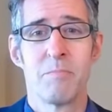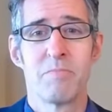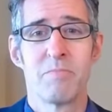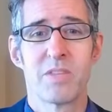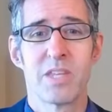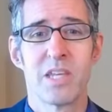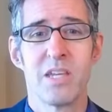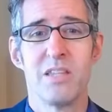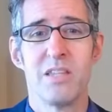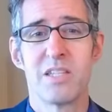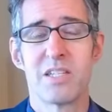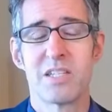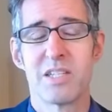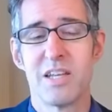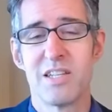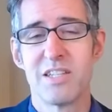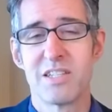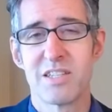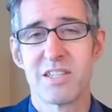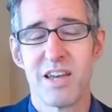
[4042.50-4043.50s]
in the
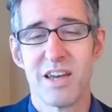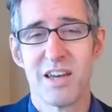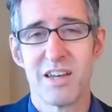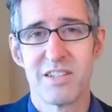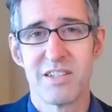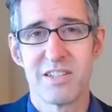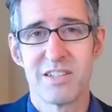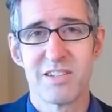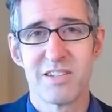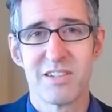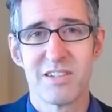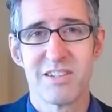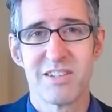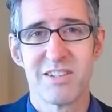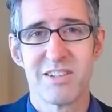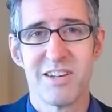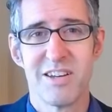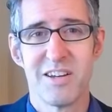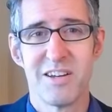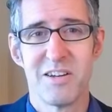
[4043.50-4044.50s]
sense that
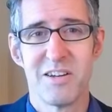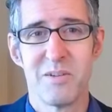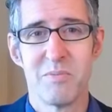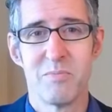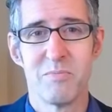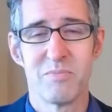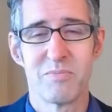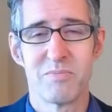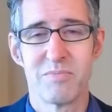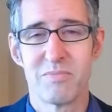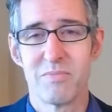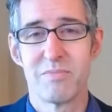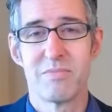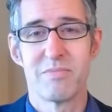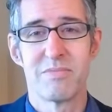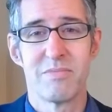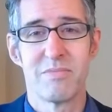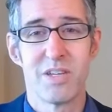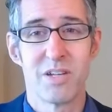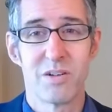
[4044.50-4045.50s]
um,
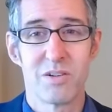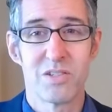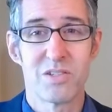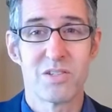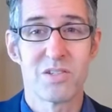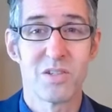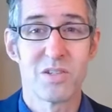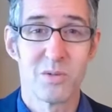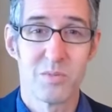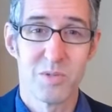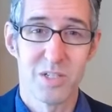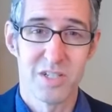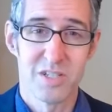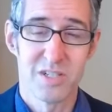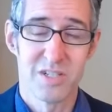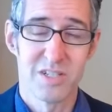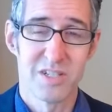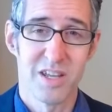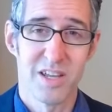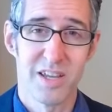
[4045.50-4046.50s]
there is so much
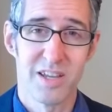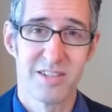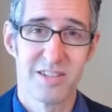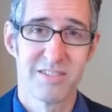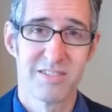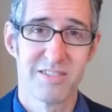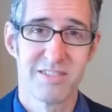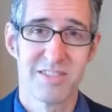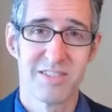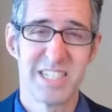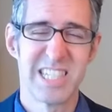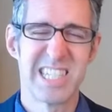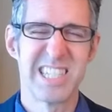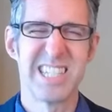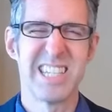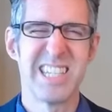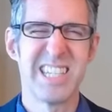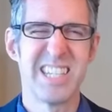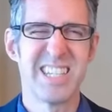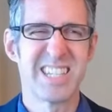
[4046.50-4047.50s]
to say. This
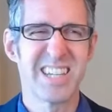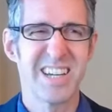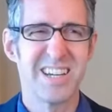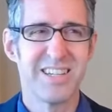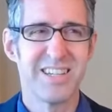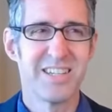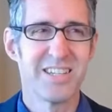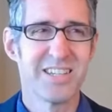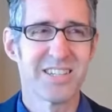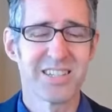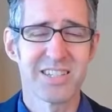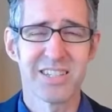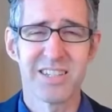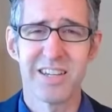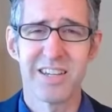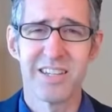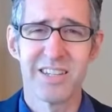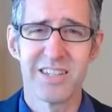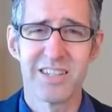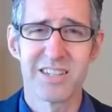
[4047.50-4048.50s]
is the tiniest,
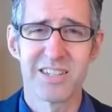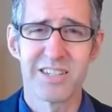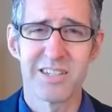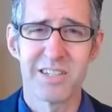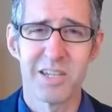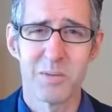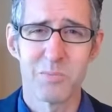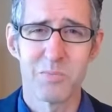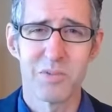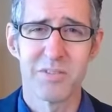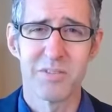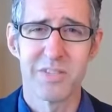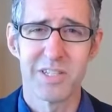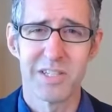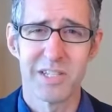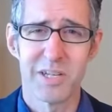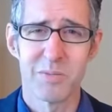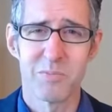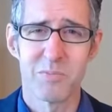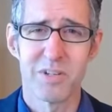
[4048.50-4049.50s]
tiniest tip of the
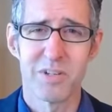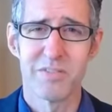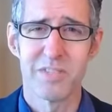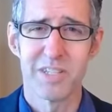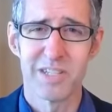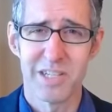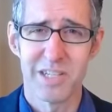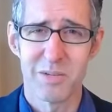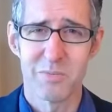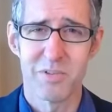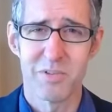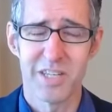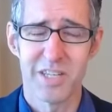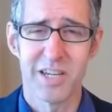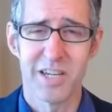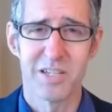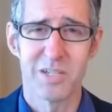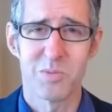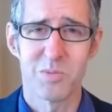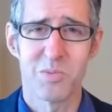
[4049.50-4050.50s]
tip of the tip of the
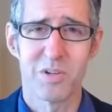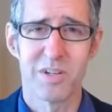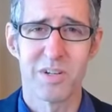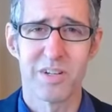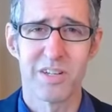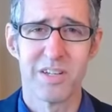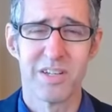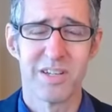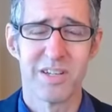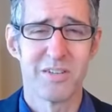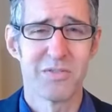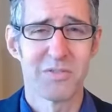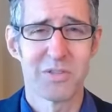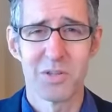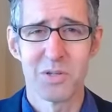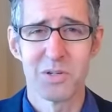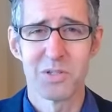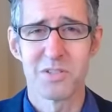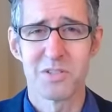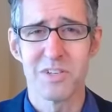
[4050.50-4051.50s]
iceberg. And for
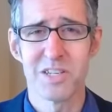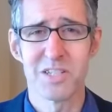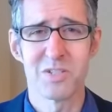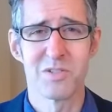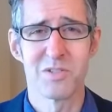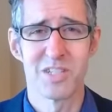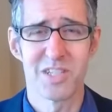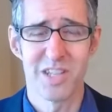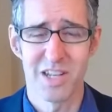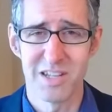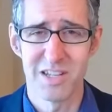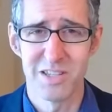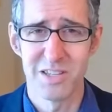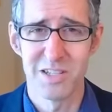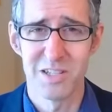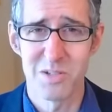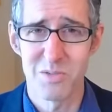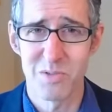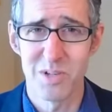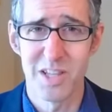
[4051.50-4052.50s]
those of us who study
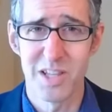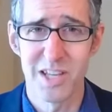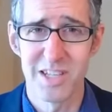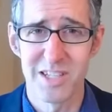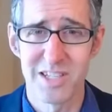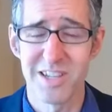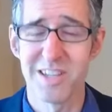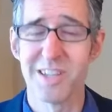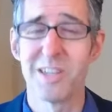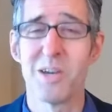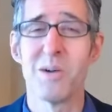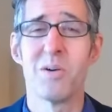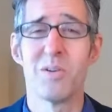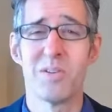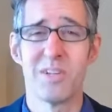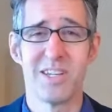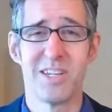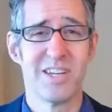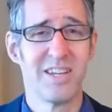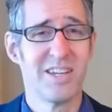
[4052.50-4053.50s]
these three lights
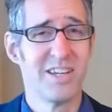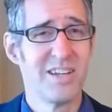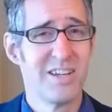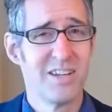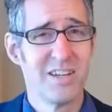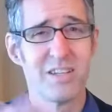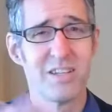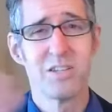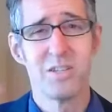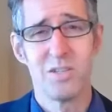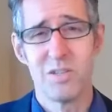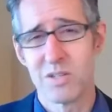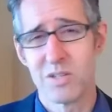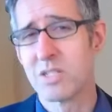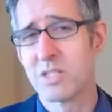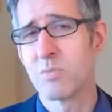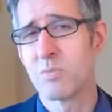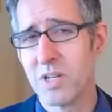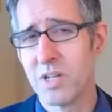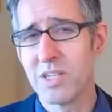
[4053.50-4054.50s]
alone, you
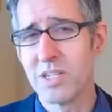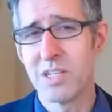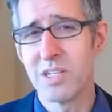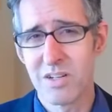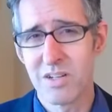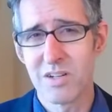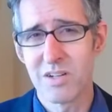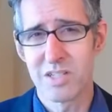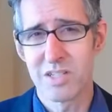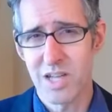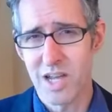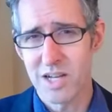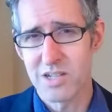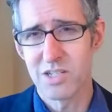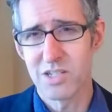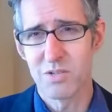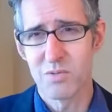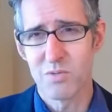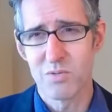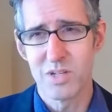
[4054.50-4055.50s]
can spend years
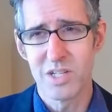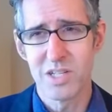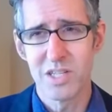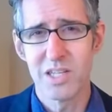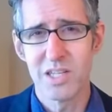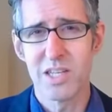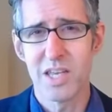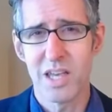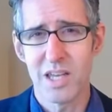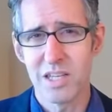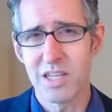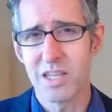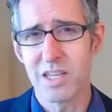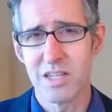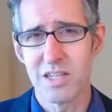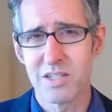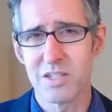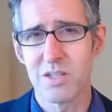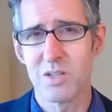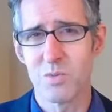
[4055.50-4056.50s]
actually really getting
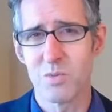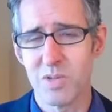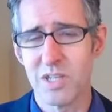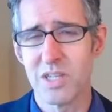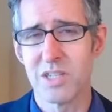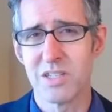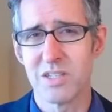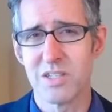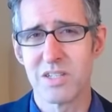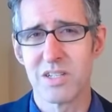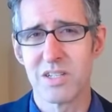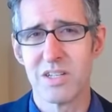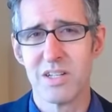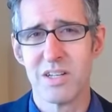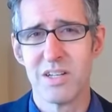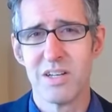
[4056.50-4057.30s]
into the weeds